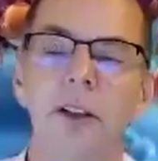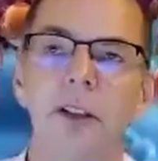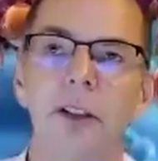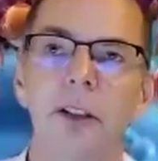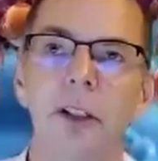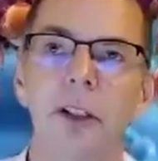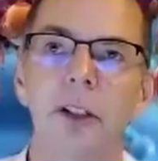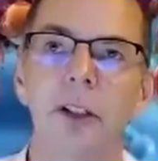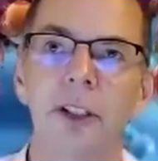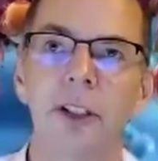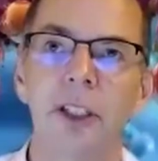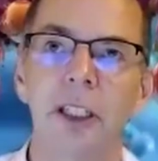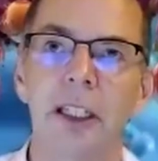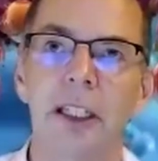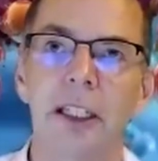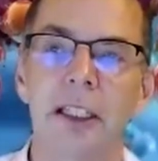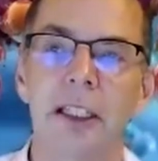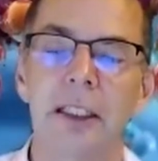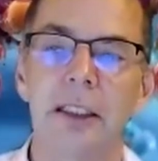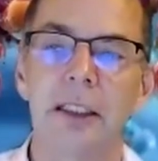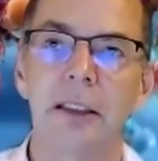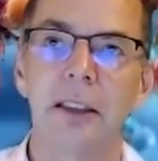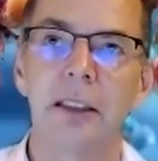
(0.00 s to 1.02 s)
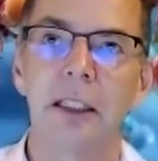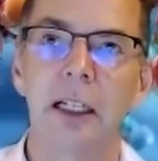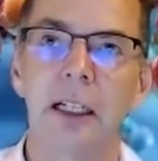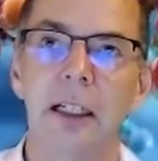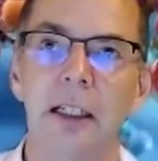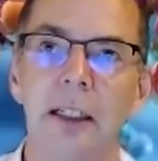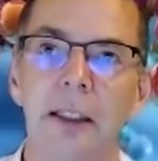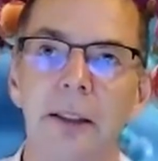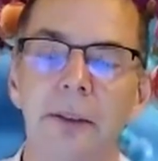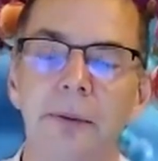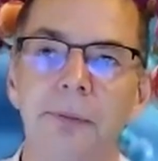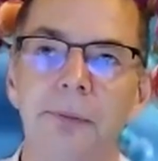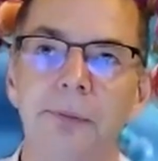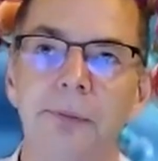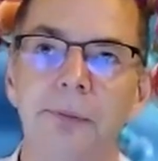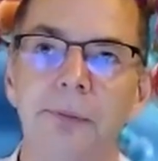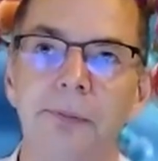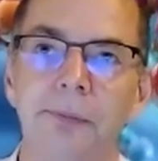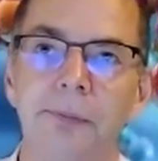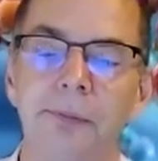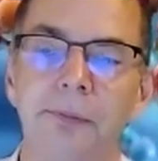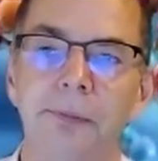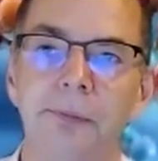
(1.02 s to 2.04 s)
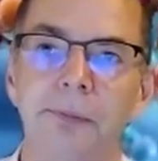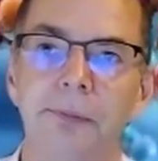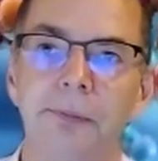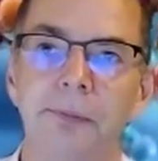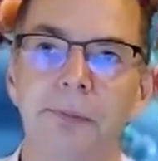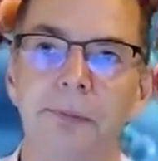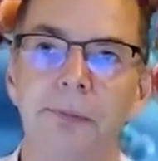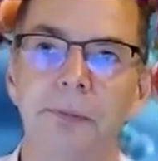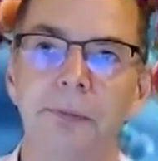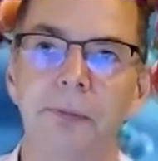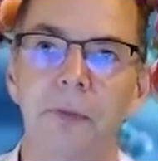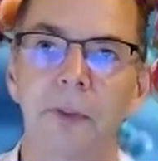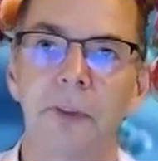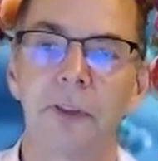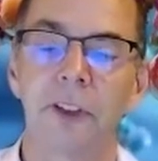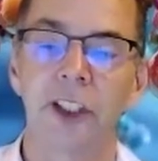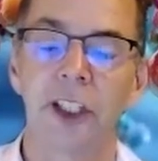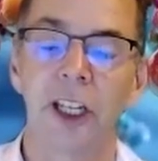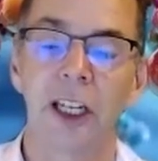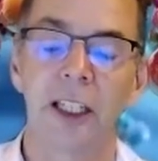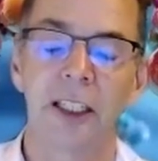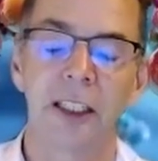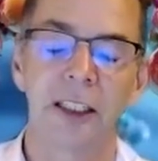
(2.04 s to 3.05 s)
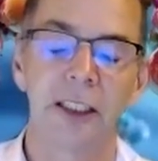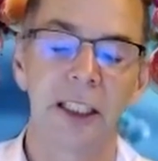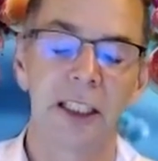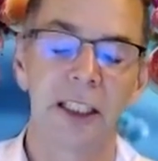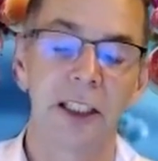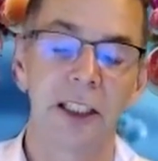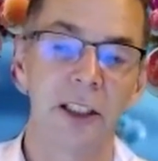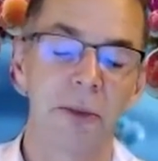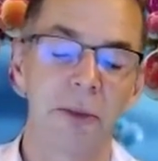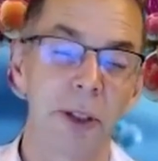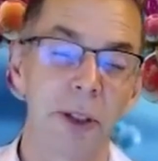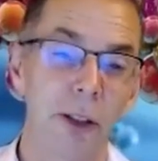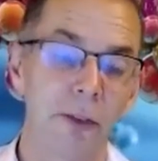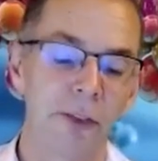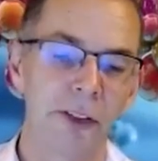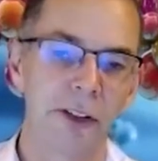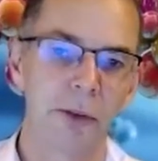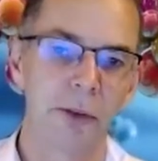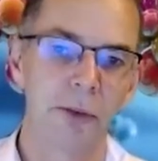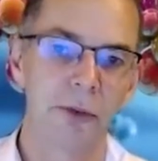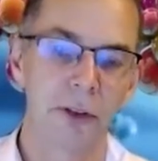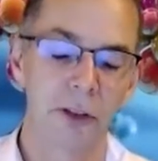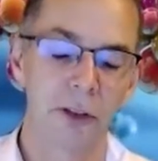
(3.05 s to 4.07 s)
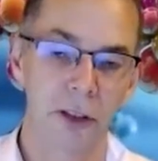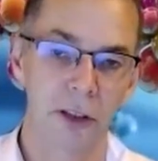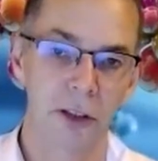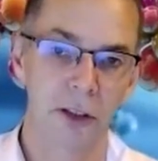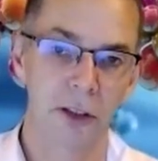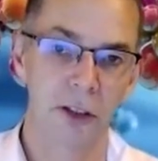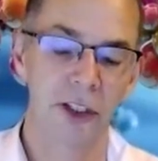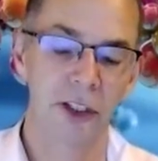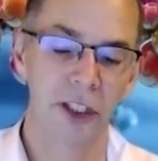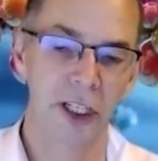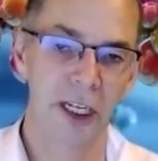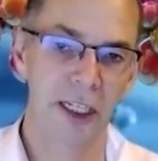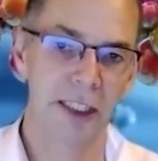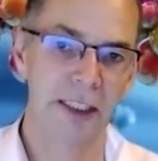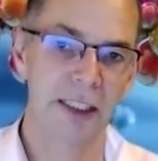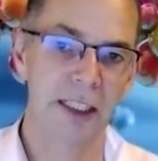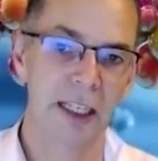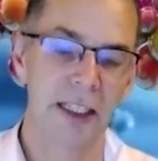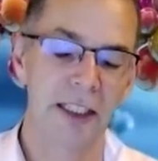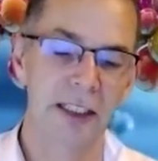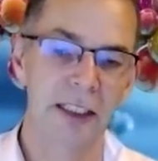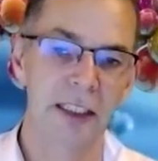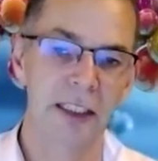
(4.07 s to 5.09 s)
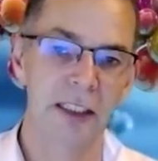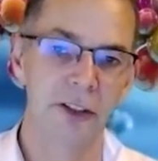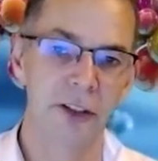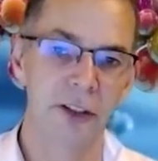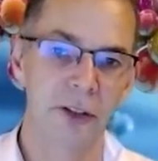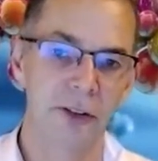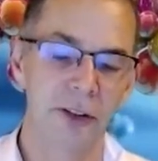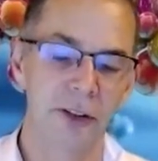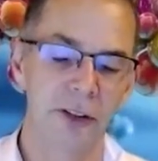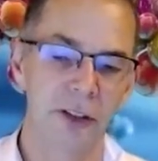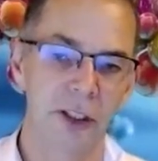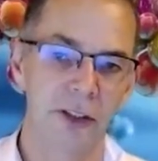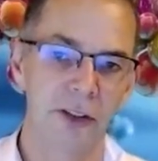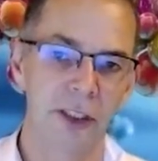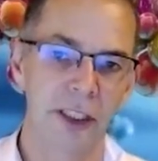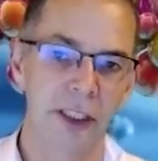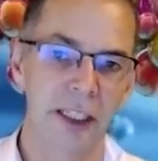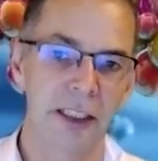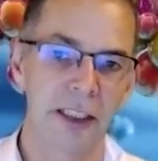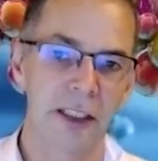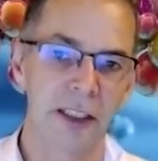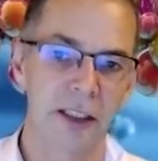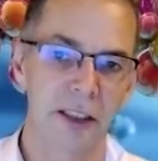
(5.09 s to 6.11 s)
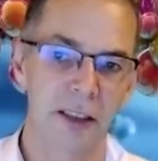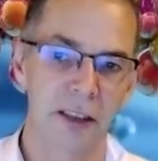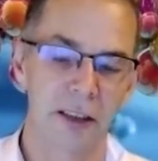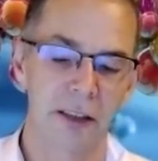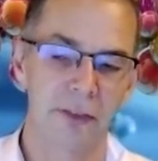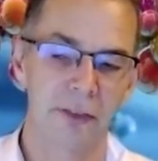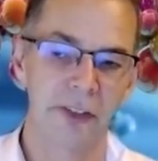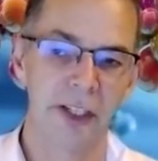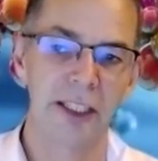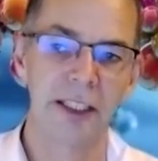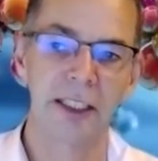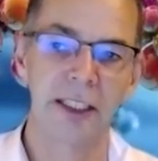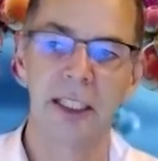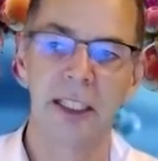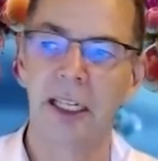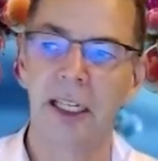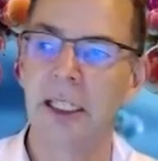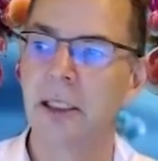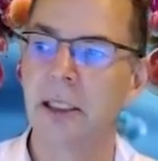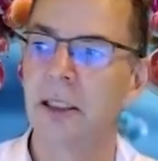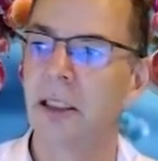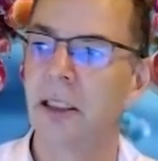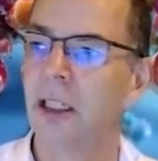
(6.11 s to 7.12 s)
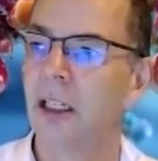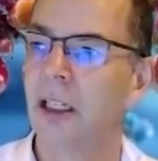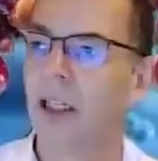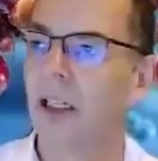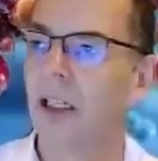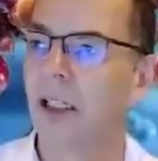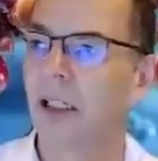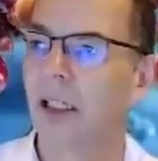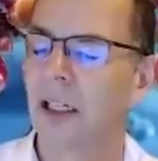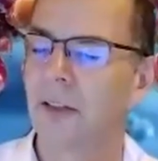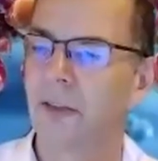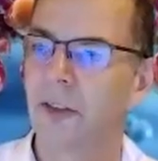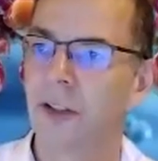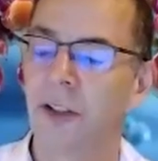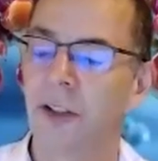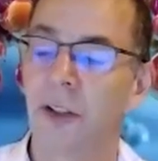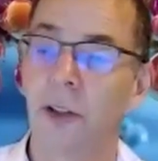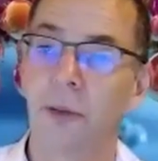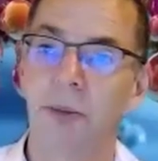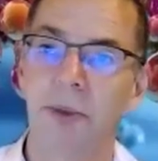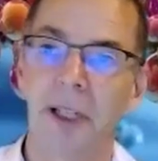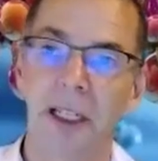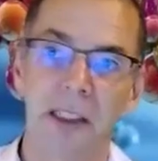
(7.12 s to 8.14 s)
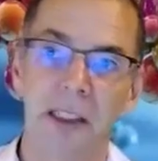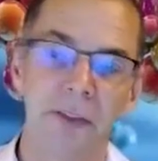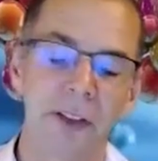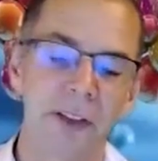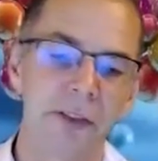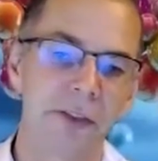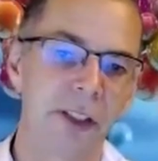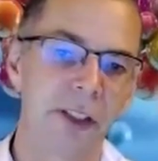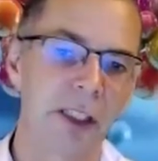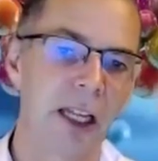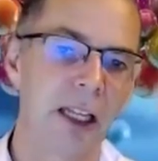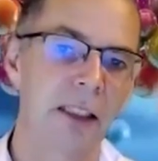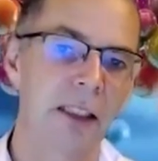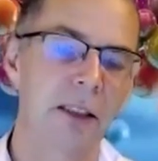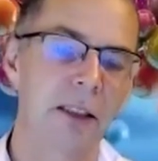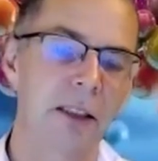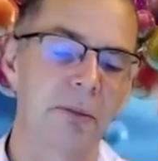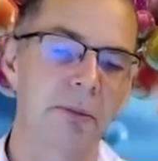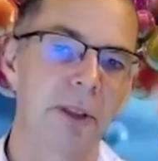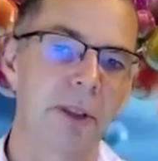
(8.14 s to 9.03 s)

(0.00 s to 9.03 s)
usually, for genetic conditions, we often don't do genetic testing in children under the age of 18, if there's no benefit for that.